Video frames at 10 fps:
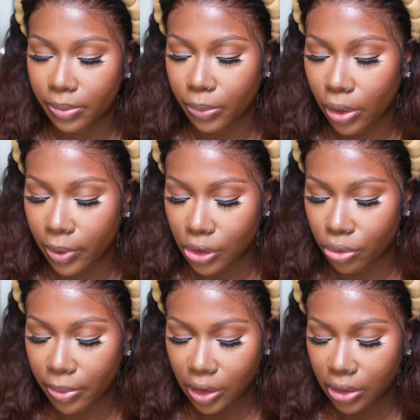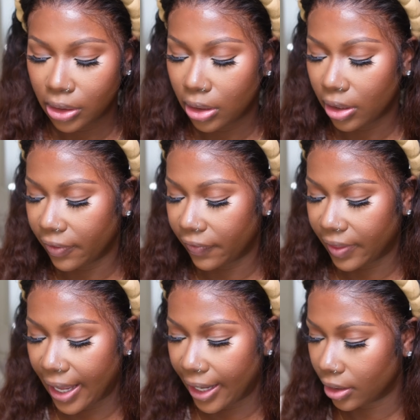We don't want too much of
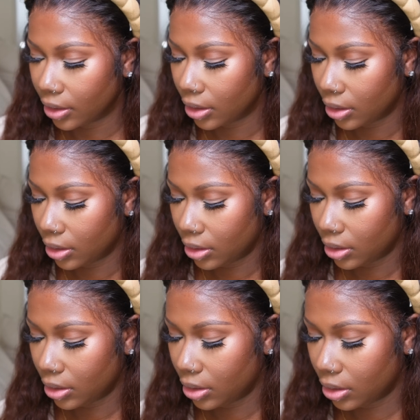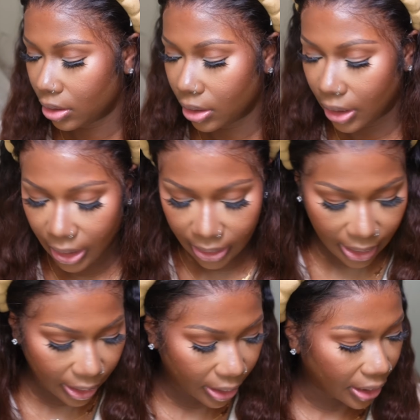that. And
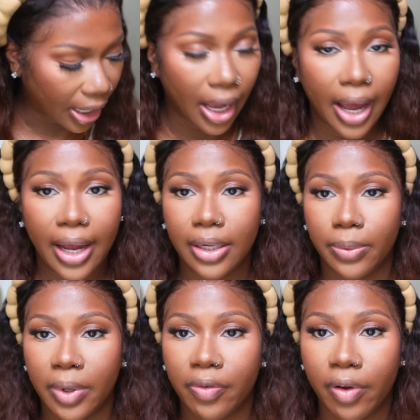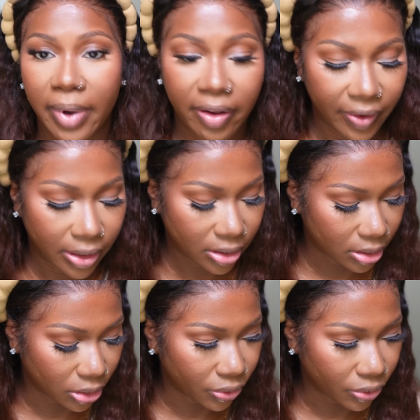then I wait for my face to